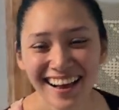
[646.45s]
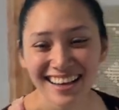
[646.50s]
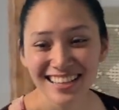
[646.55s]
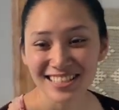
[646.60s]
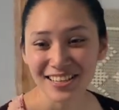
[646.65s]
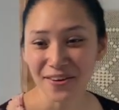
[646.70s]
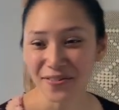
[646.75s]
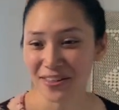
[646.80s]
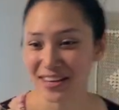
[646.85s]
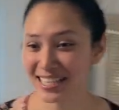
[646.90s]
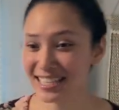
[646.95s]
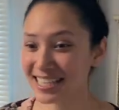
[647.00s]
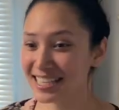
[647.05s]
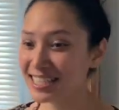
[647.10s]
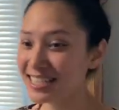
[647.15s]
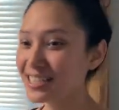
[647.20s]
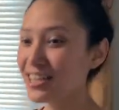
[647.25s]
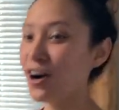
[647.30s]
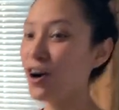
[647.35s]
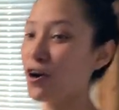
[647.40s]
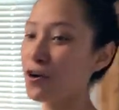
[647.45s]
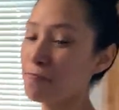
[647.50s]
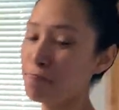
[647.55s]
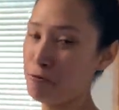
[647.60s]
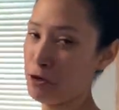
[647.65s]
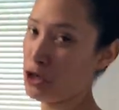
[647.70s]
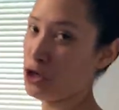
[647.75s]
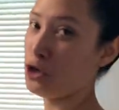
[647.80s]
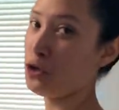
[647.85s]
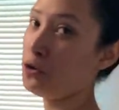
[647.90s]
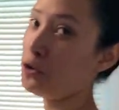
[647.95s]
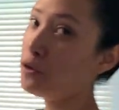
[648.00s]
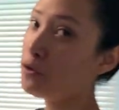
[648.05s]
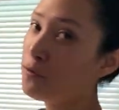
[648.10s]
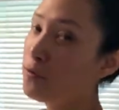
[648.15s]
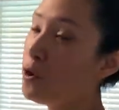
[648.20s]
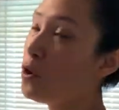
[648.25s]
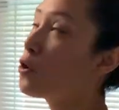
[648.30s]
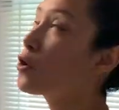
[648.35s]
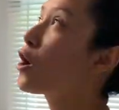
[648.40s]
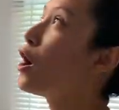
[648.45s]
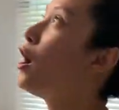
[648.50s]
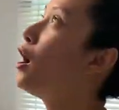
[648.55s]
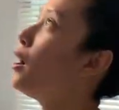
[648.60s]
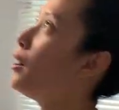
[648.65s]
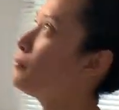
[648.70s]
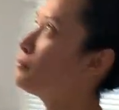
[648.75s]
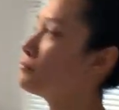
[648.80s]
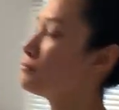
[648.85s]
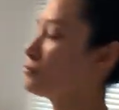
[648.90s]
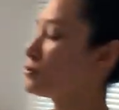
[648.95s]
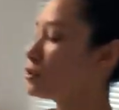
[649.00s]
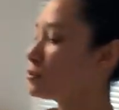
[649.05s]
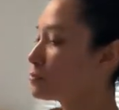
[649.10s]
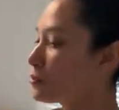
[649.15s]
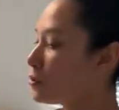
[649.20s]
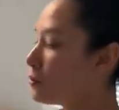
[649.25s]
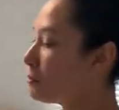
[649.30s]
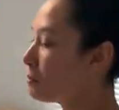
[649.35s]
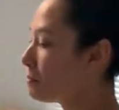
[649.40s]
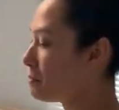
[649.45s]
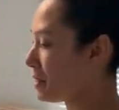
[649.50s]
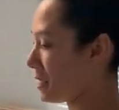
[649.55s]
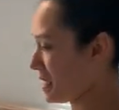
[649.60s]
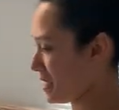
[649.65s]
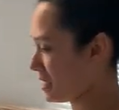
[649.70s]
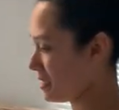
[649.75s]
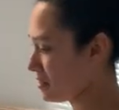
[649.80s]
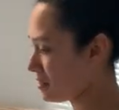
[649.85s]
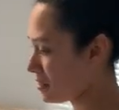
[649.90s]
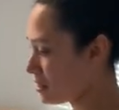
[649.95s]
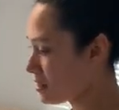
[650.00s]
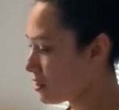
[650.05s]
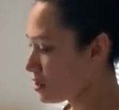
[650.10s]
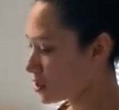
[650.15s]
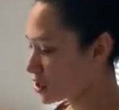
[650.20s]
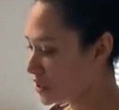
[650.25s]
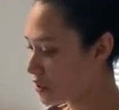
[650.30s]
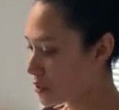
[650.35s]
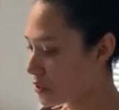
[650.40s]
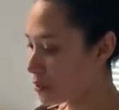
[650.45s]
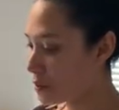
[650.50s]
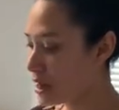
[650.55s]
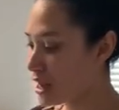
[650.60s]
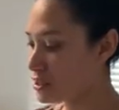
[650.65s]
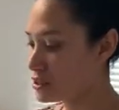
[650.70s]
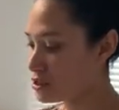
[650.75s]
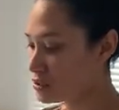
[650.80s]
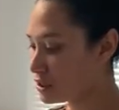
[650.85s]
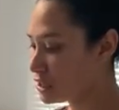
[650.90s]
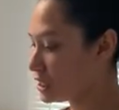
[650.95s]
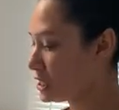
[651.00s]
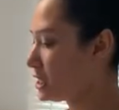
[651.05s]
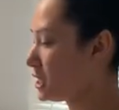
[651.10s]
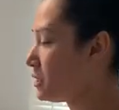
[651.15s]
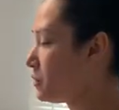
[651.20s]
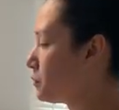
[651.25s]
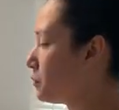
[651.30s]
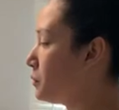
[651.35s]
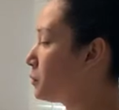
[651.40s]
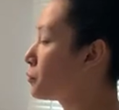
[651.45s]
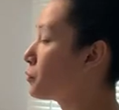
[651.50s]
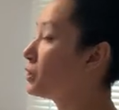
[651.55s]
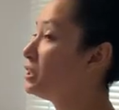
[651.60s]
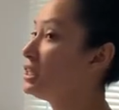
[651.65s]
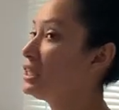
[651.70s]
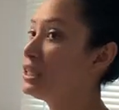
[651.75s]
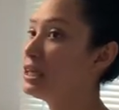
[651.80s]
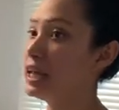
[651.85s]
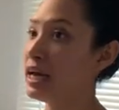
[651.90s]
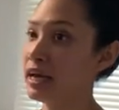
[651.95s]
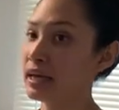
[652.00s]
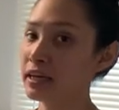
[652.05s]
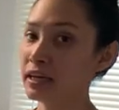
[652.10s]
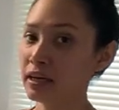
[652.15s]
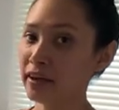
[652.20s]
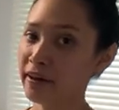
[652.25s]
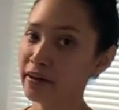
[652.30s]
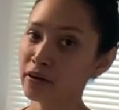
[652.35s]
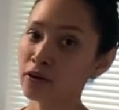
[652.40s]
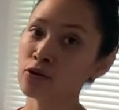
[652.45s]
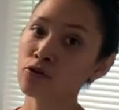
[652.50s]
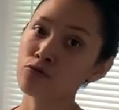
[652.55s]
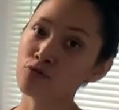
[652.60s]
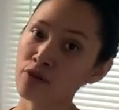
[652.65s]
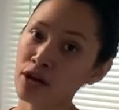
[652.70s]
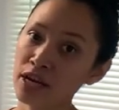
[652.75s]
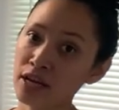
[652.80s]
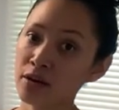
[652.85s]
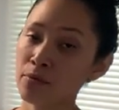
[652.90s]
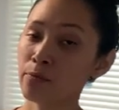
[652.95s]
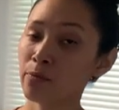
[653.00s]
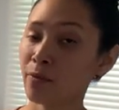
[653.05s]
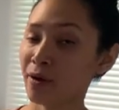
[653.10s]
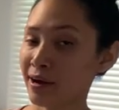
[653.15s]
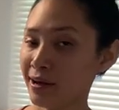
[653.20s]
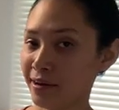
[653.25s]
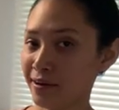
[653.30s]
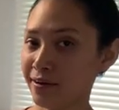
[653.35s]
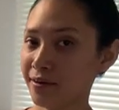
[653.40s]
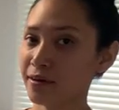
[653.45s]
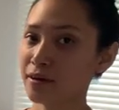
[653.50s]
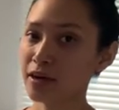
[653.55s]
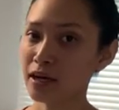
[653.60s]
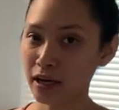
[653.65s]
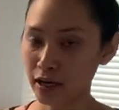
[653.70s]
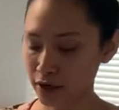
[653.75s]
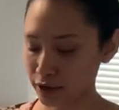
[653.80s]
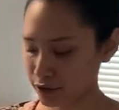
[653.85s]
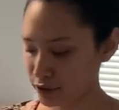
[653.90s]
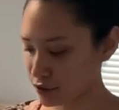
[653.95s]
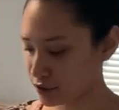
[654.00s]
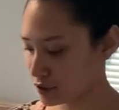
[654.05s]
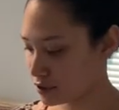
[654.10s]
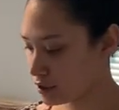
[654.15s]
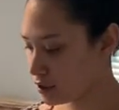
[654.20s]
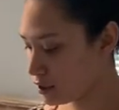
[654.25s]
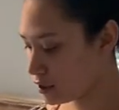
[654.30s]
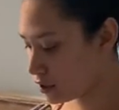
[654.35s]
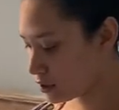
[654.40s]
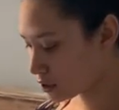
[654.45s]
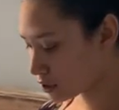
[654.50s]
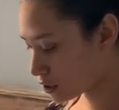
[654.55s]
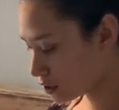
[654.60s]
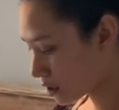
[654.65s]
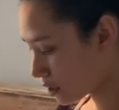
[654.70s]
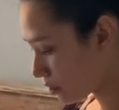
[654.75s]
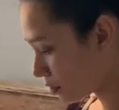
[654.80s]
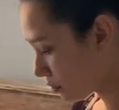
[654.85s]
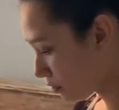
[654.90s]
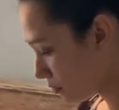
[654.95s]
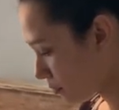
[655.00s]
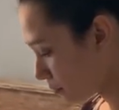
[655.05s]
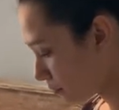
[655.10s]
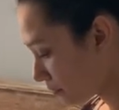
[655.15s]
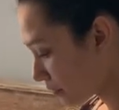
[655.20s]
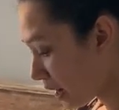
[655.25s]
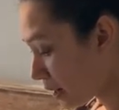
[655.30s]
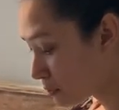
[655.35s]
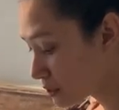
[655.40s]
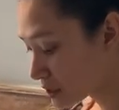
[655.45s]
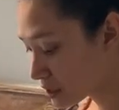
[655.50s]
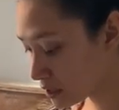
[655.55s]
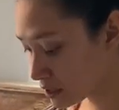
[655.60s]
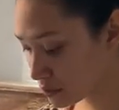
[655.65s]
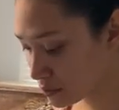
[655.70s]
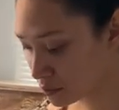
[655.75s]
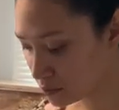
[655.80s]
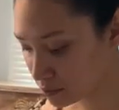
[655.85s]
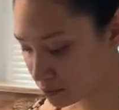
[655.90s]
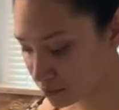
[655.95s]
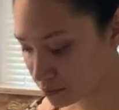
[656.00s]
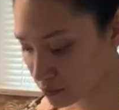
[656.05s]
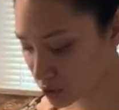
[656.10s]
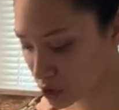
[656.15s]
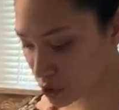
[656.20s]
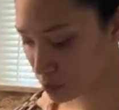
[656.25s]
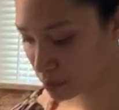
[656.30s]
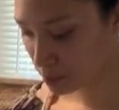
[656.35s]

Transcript: So this is our beautiful, comfortable bed. So as you can see, we really like a lot of gray and white colors. So I was a little, so